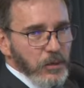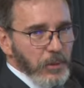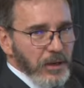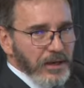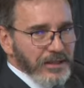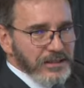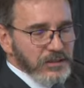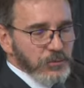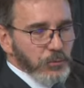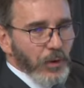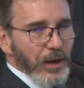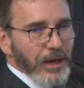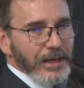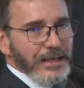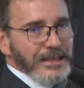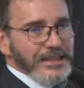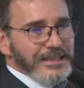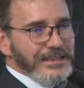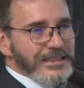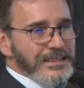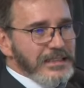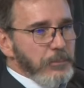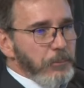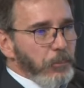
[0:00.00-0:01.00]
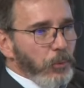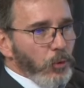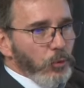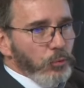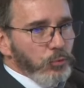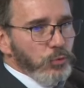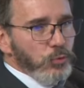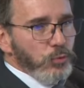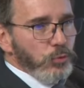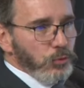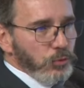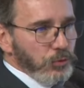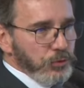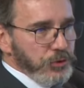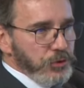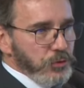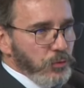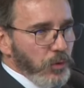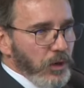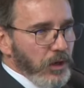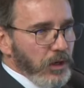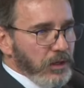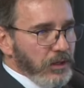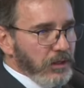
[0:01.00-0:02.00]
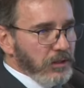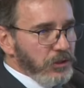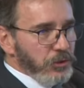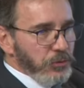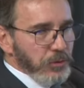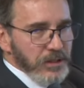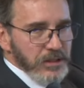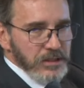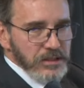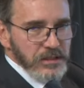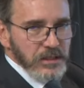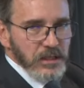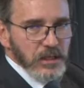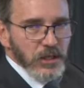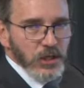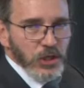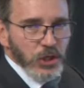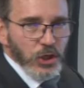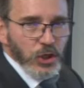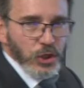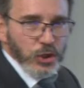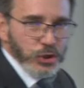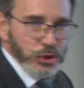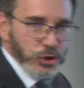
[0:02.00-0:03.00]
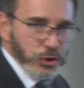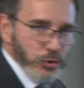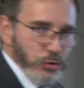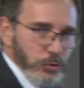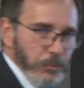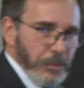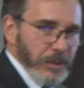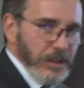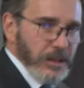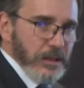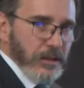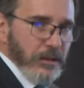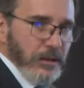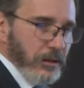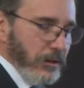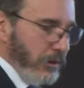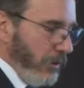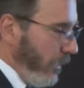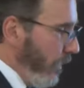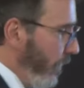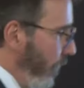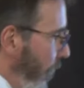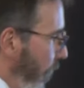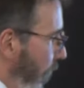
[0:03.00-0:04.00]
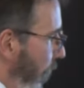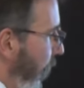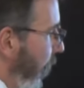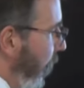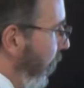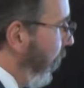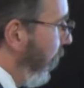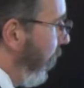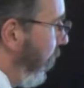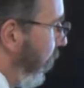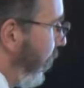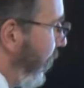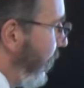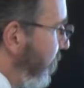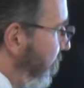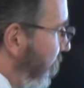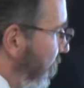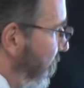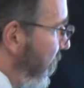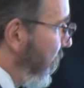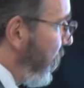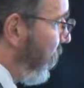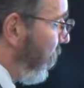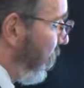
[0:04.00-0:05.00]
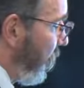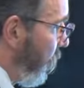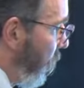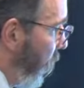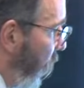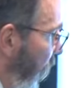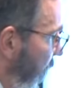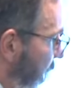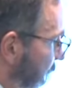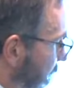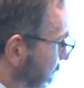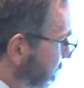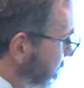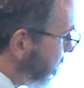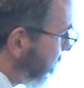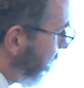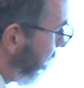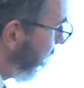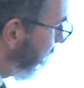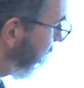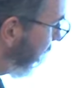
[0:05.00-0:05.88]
about writing simple rules where countries should be intervening on the markets?